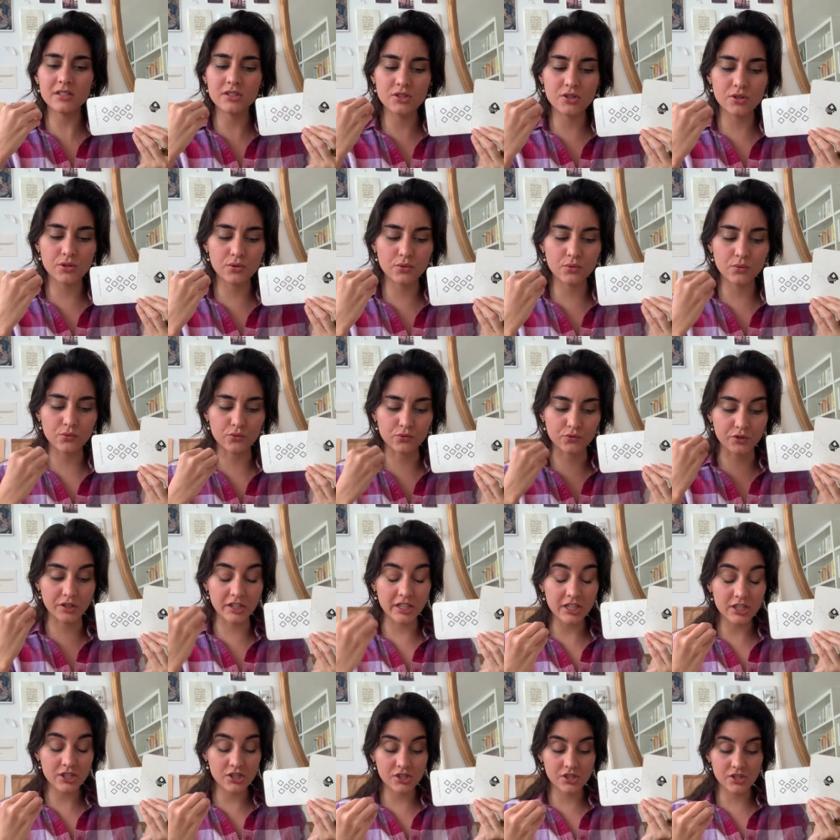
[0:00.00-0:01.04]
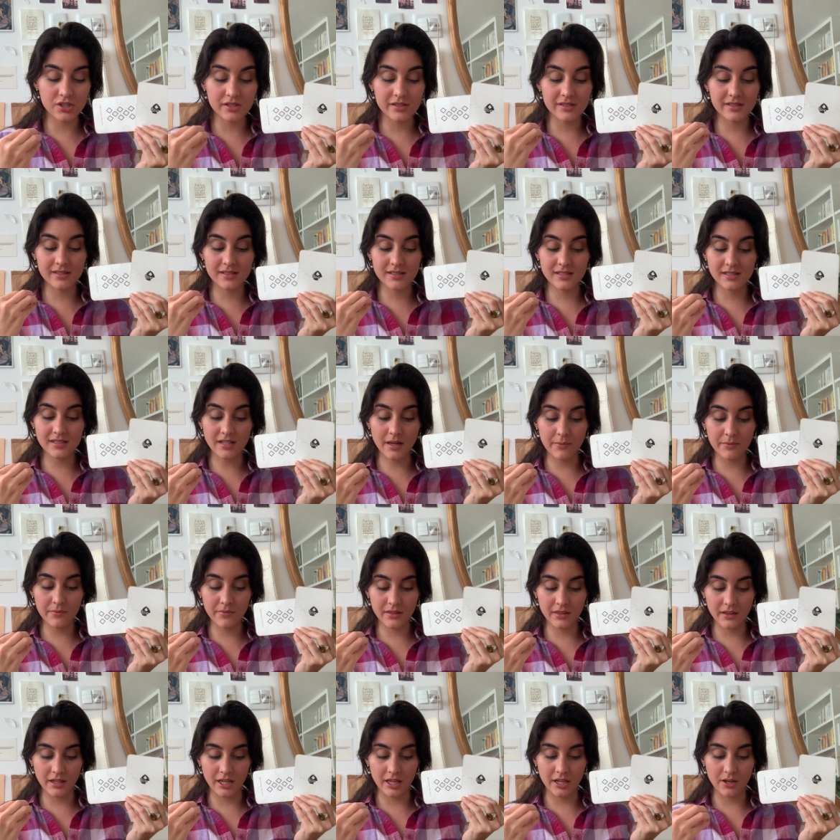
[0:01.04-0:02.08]
to reach
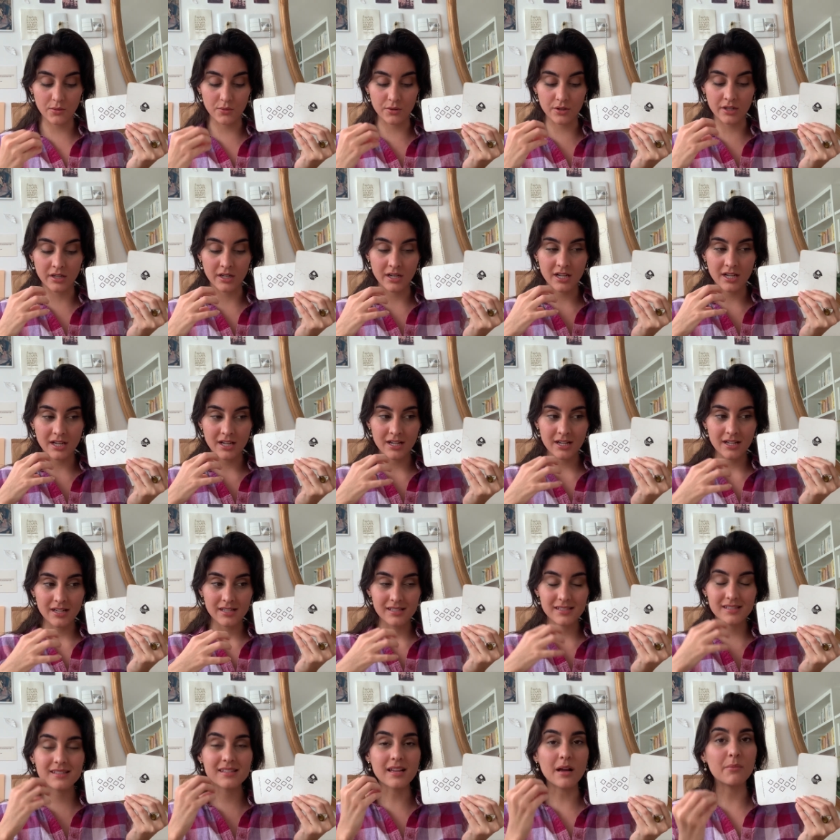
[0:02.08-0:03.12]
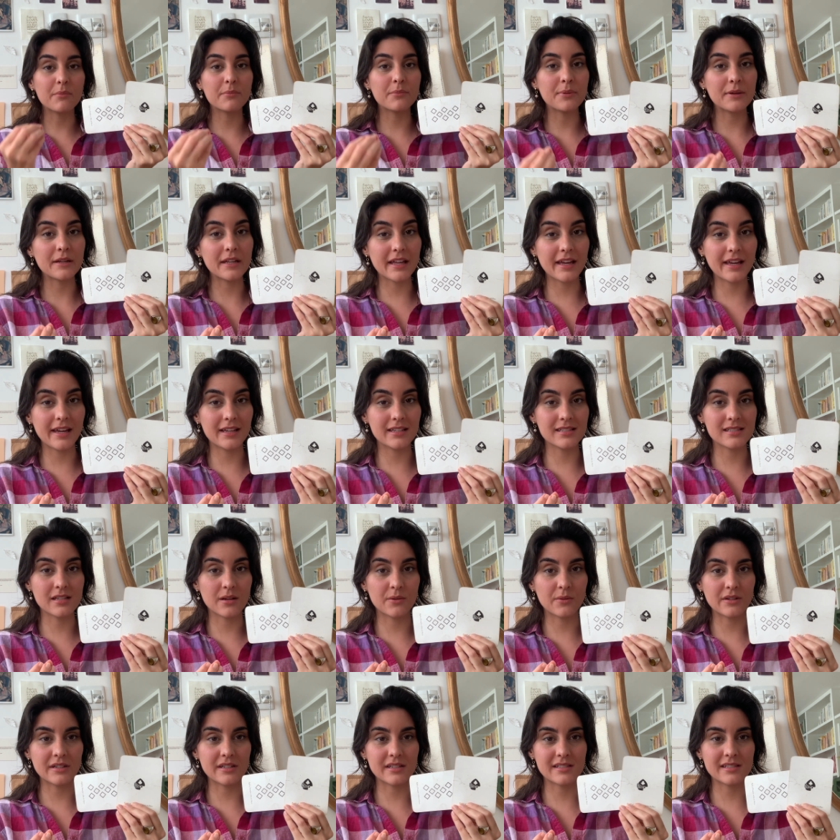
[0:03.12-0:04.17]
something or some place, I
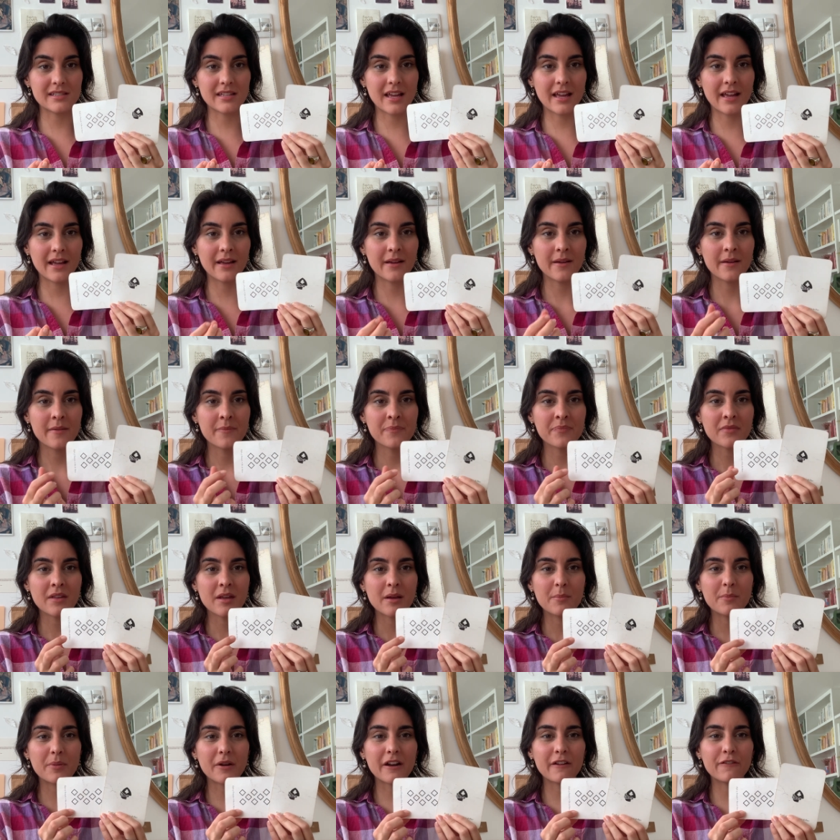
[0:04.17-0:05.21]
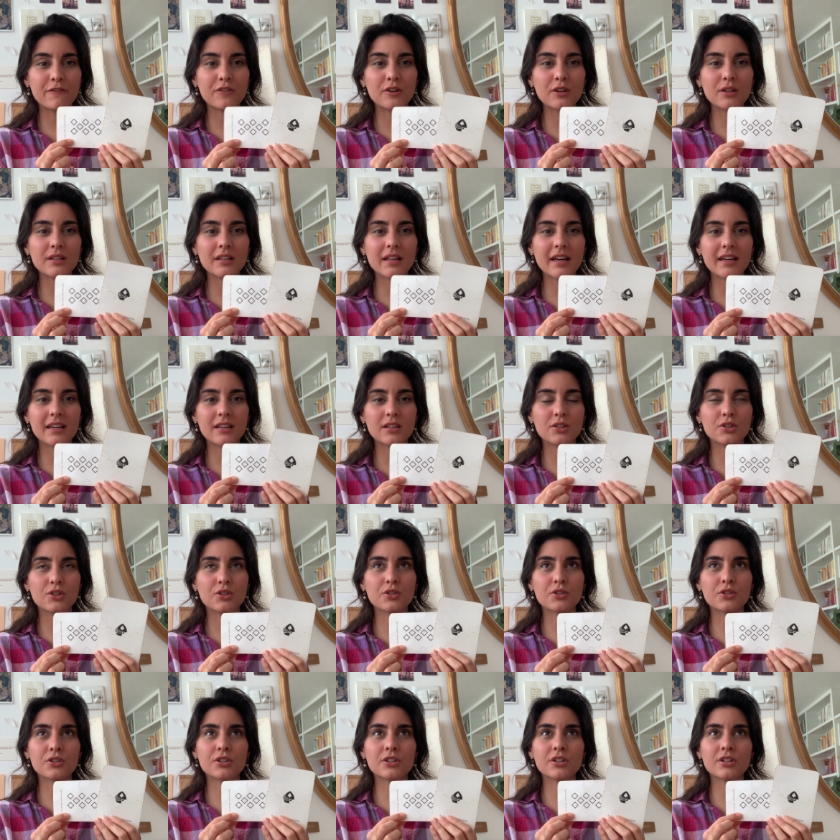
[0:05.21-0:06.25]
want to say. But I feel like
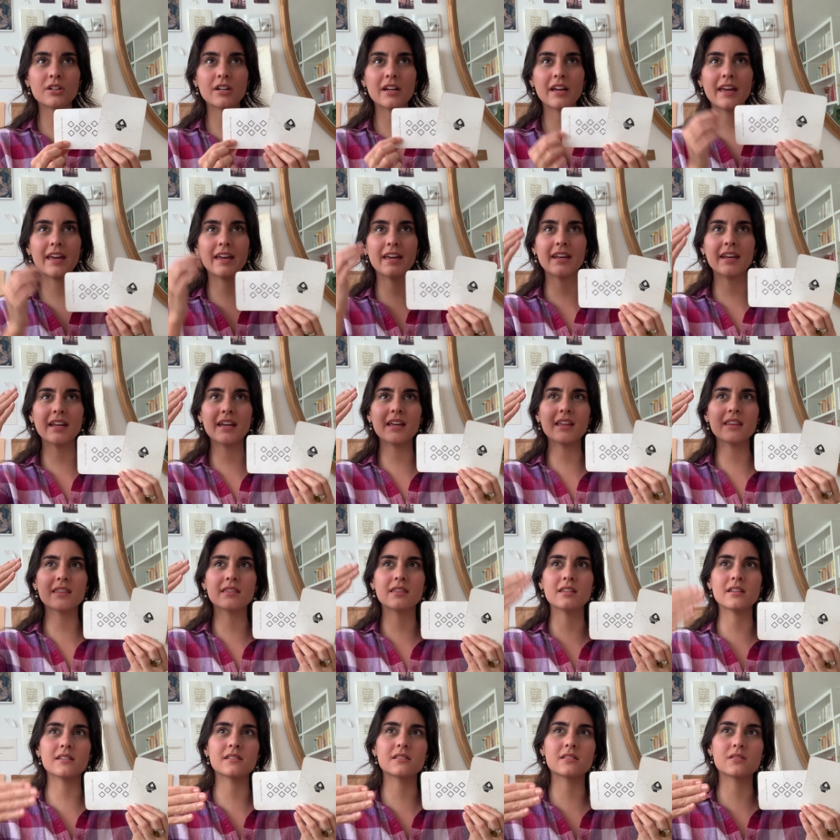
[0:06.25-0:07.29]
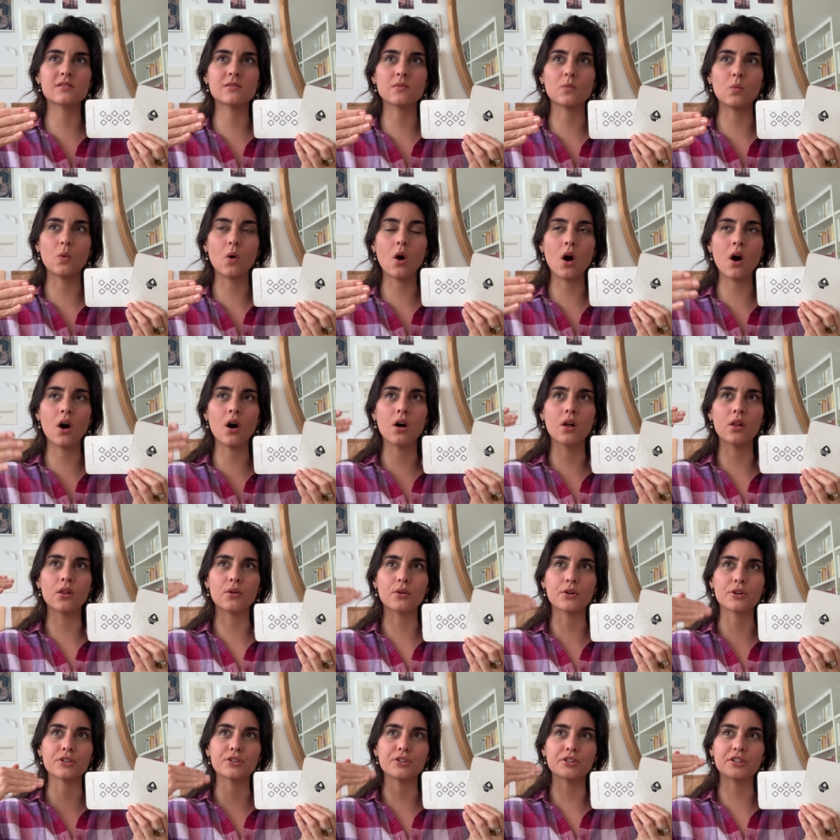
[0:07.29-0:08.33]
you're hitting this wall,
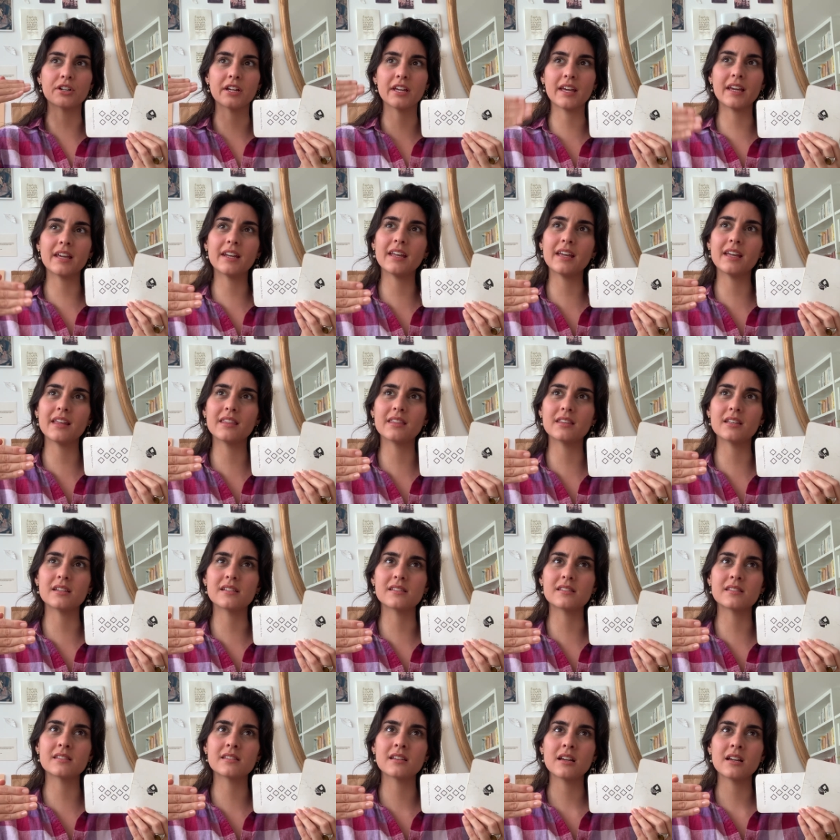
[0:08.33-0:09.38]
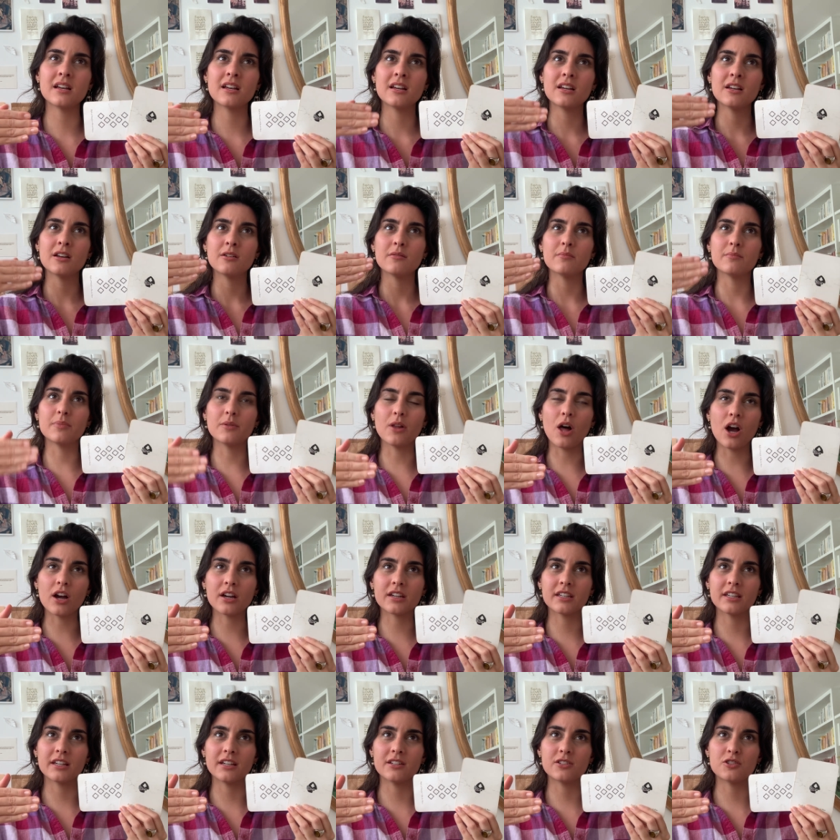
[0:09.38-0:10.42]
or you're hitting this
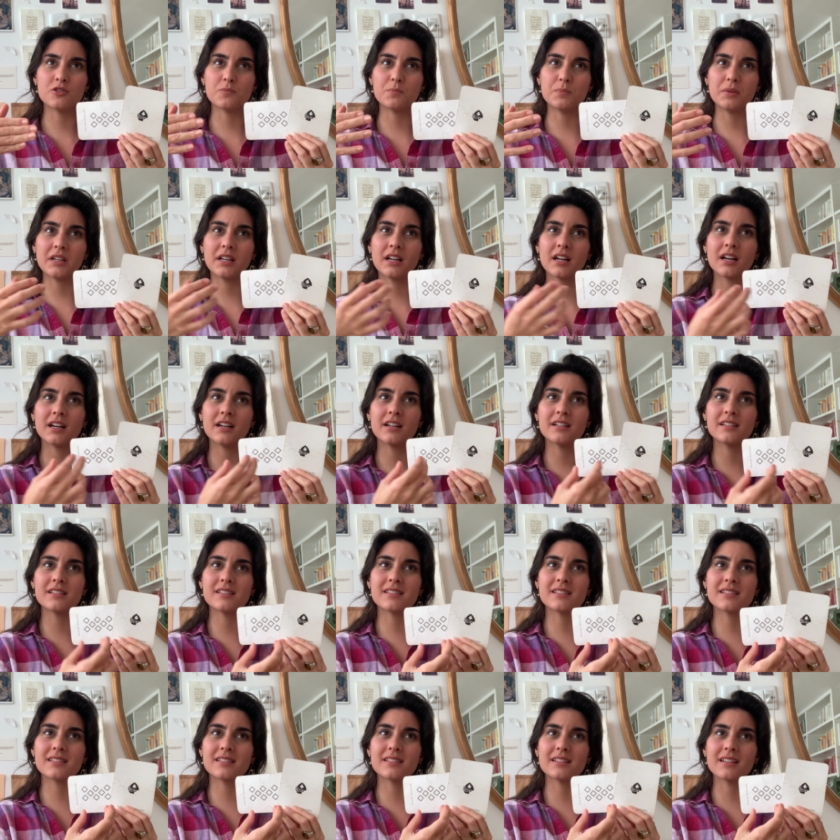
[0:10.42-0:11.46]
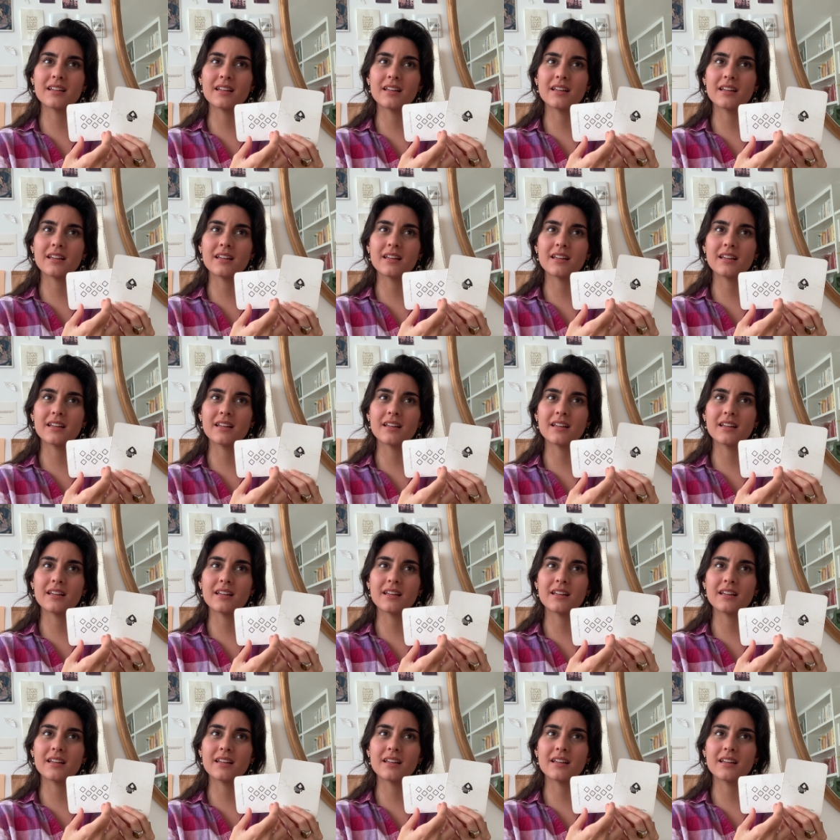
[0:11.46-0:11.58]
blockage because